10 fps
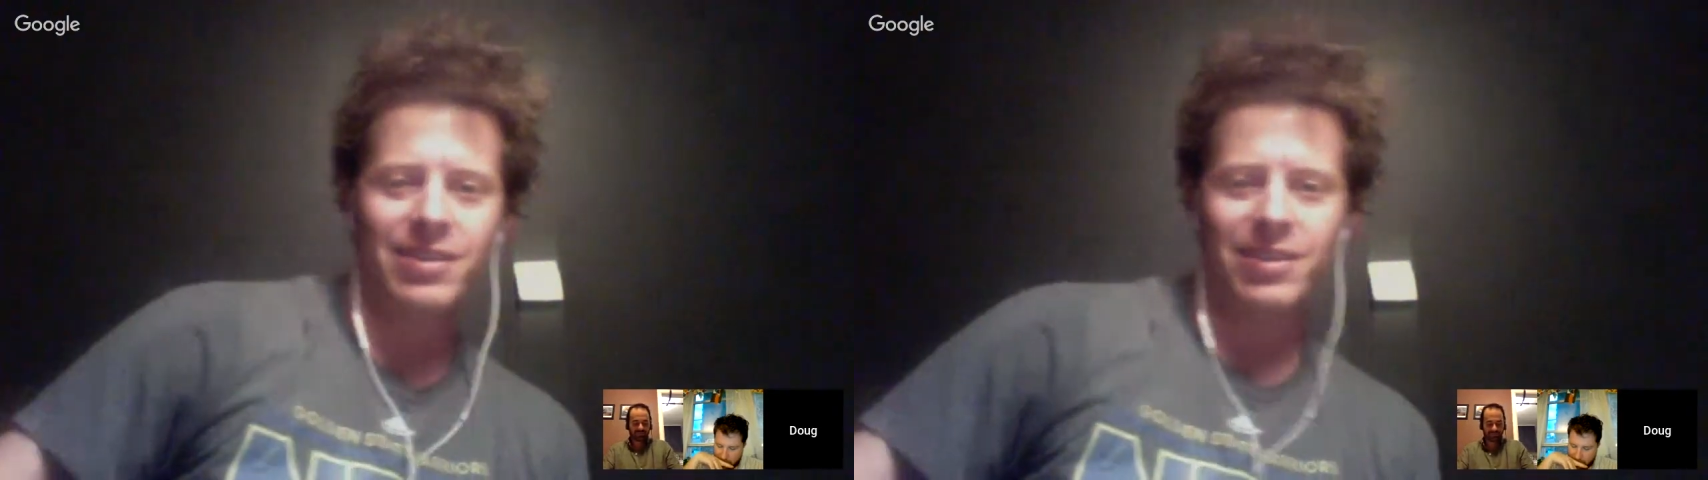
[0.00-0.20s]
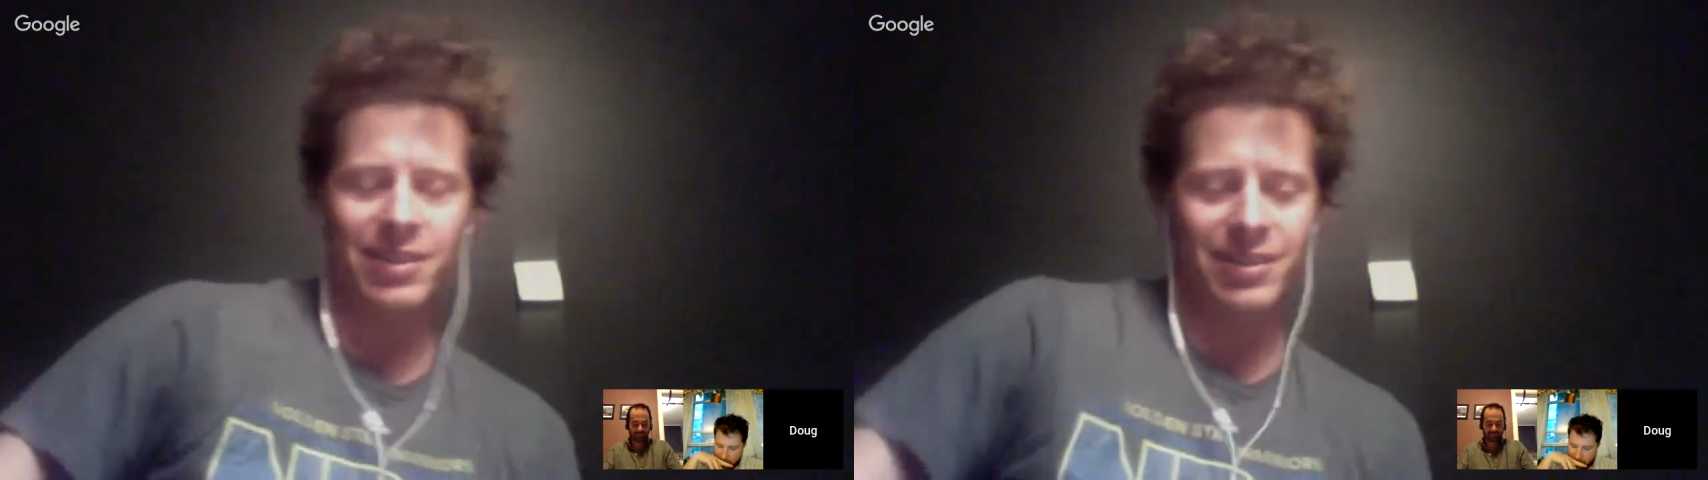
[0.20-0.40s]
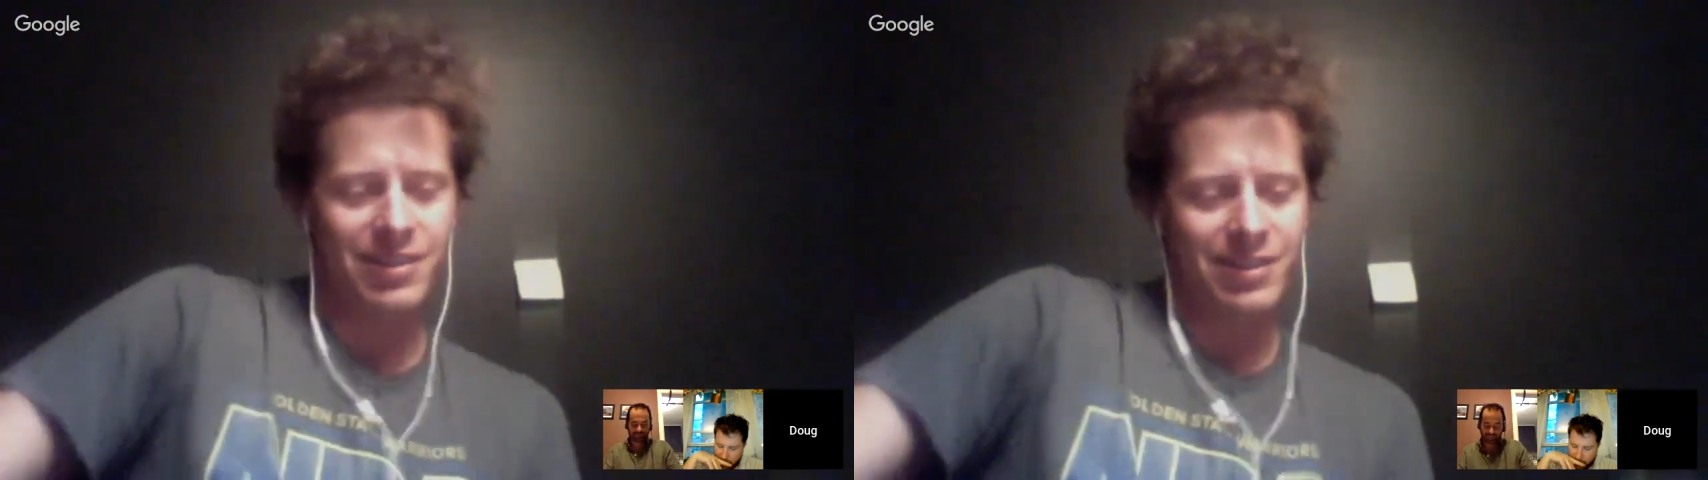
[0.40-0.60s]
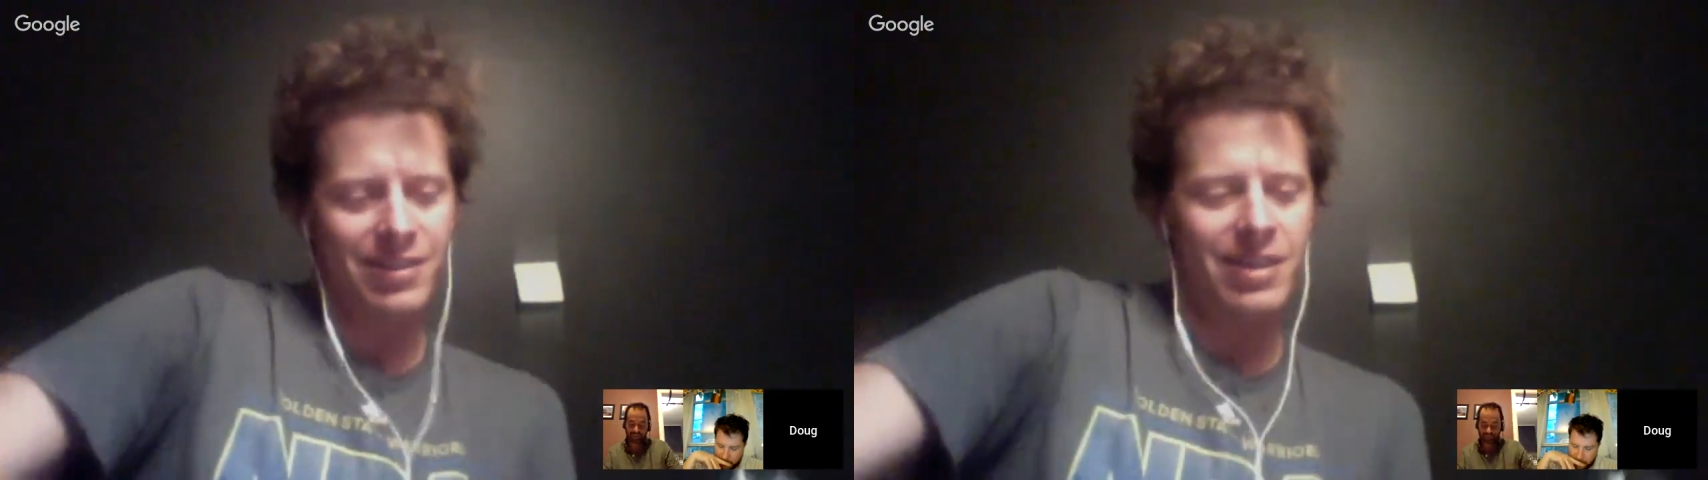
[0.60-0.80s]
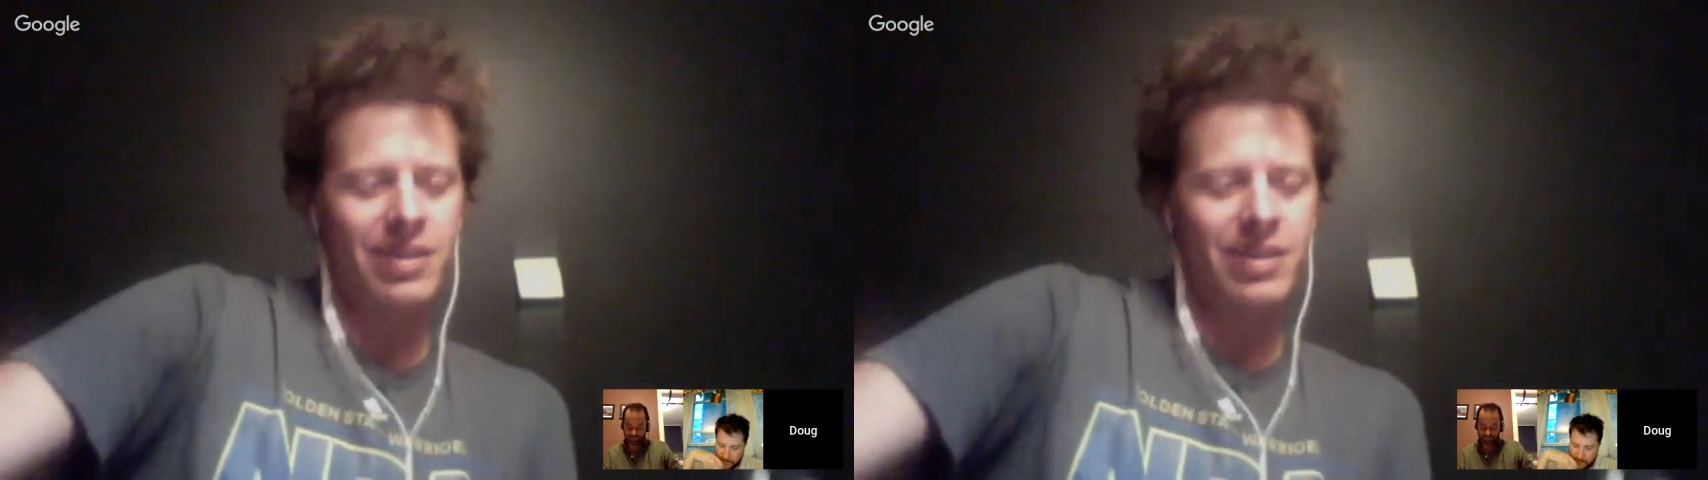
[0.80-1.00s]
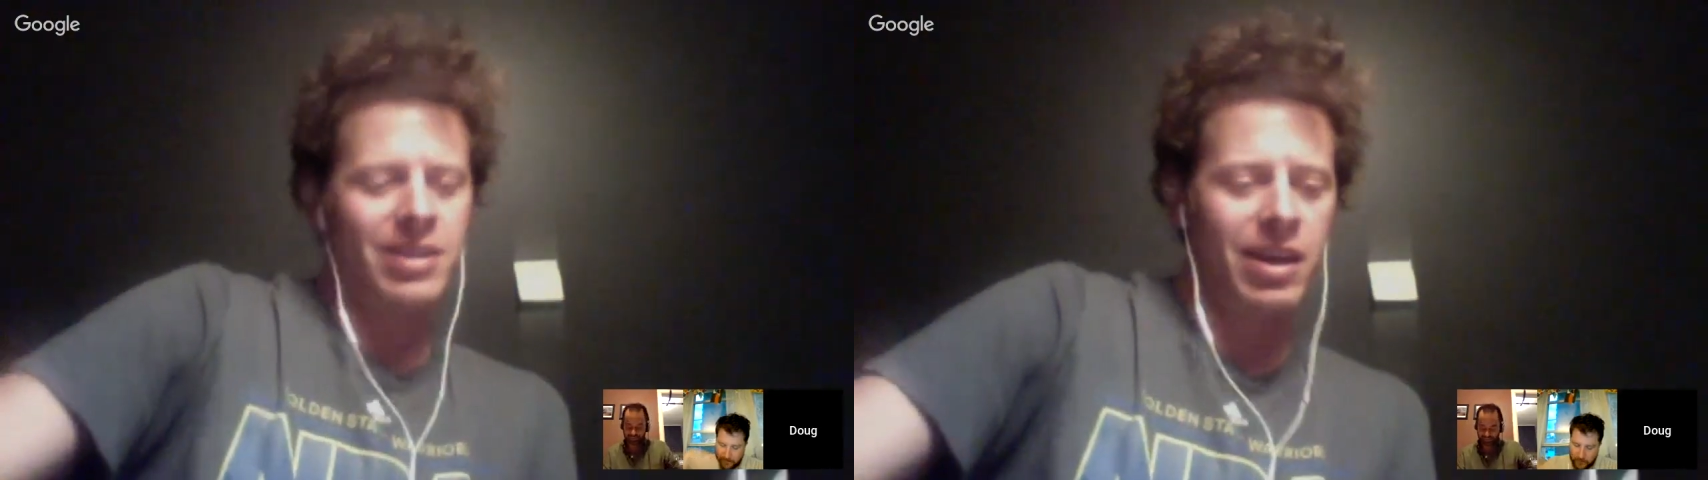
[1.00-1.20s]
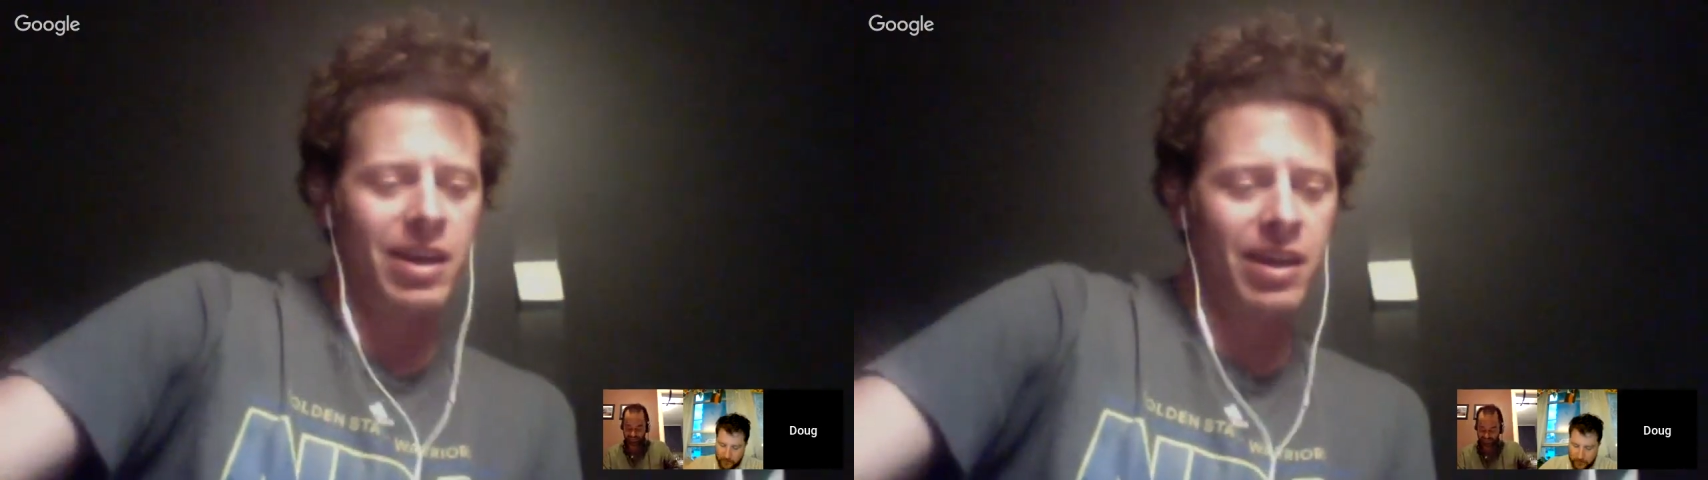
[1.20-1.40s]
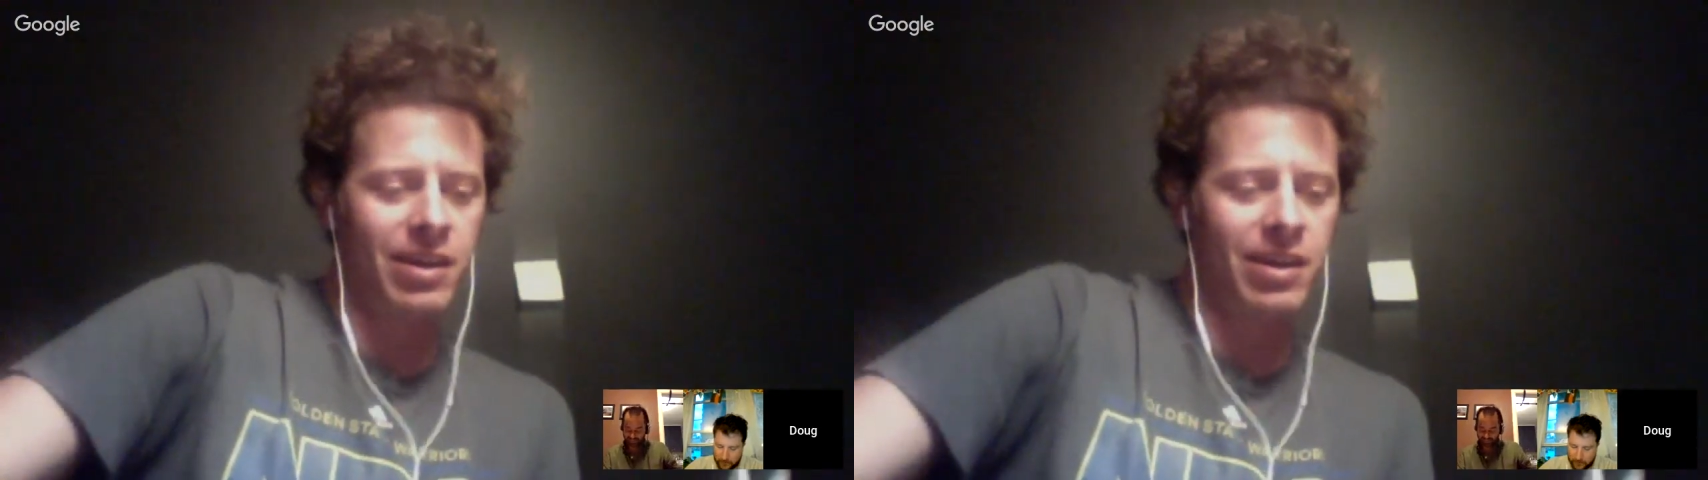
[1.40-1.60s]
Like, it's kind of
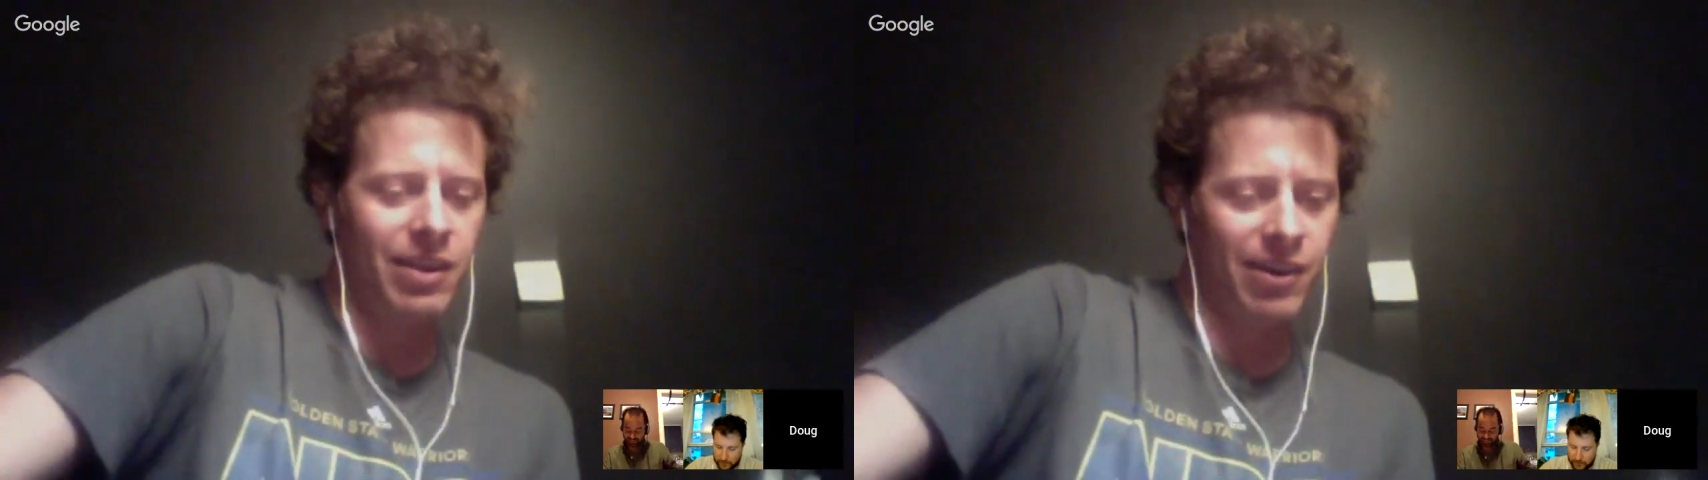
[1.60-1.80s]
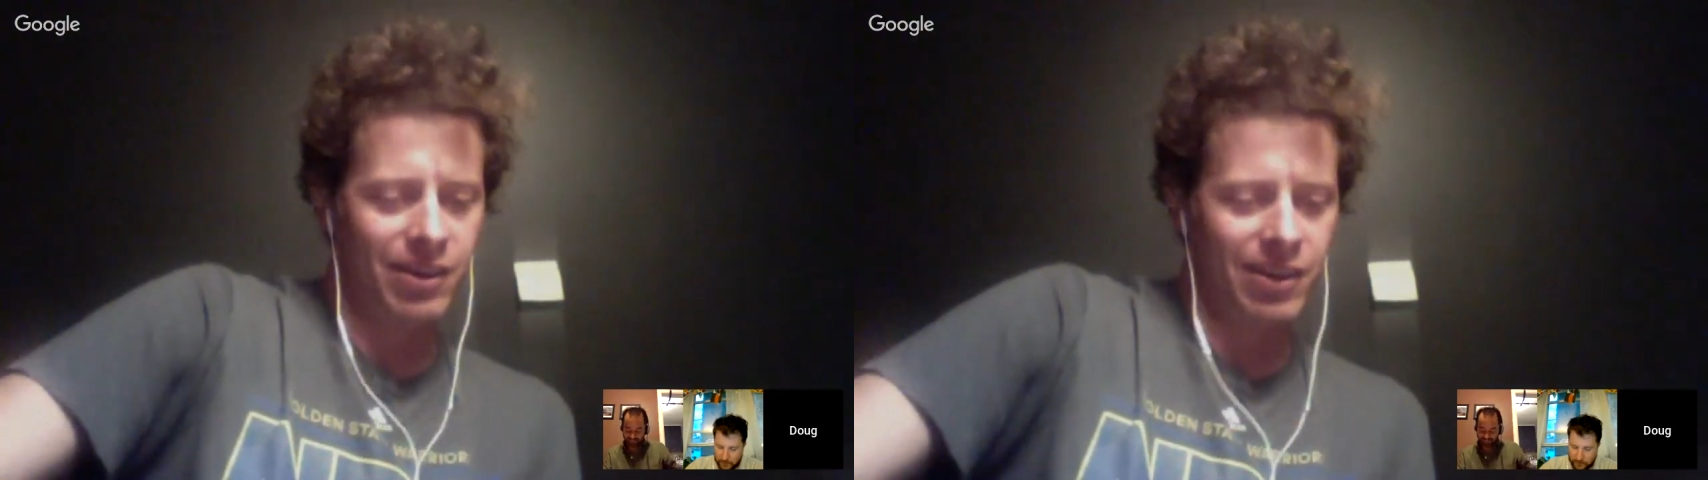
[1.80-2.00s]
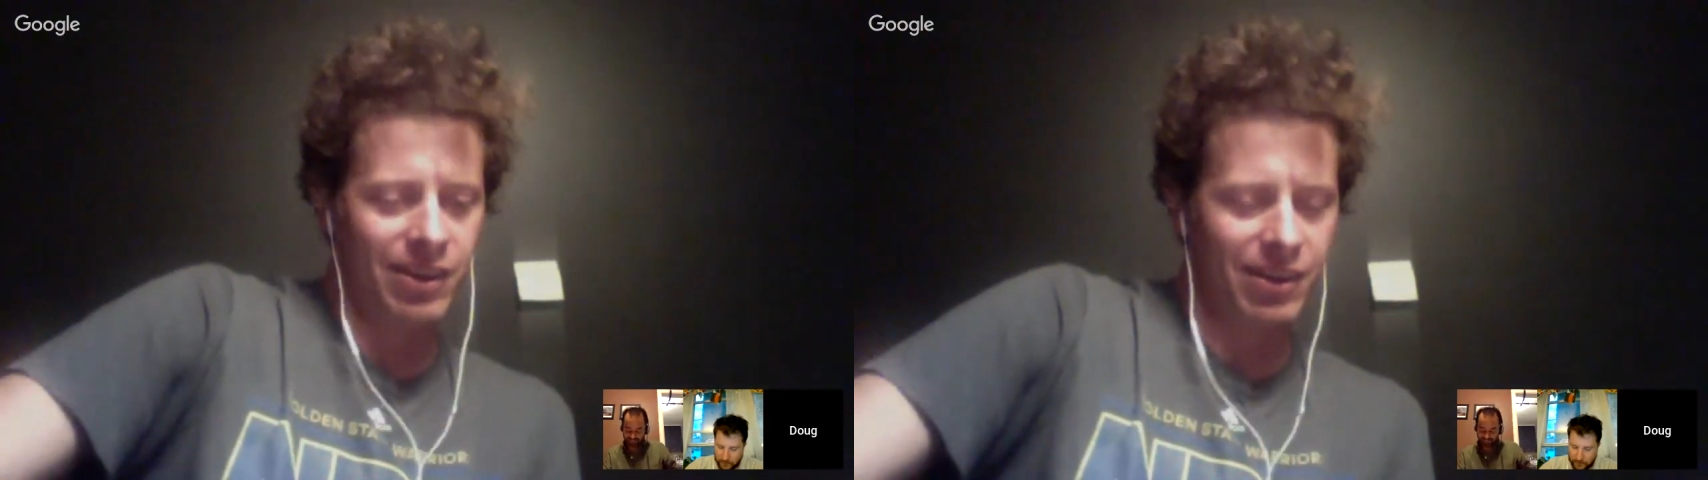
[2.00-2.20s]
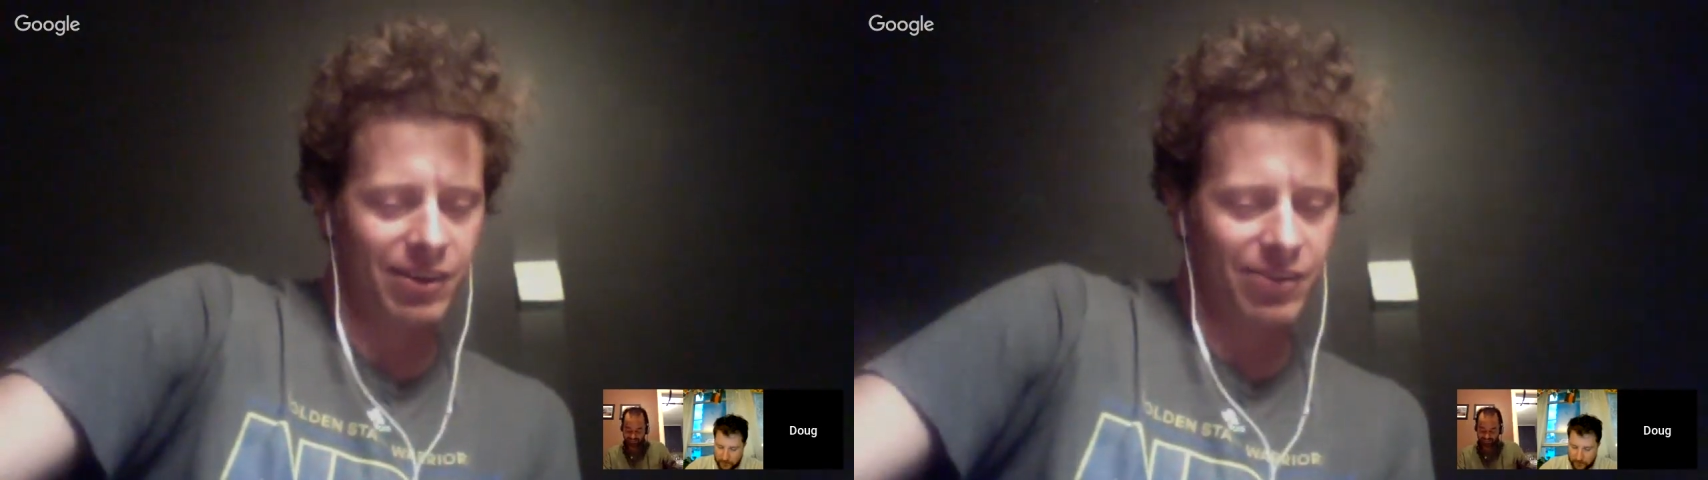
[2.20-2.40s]
hidden in there, I think.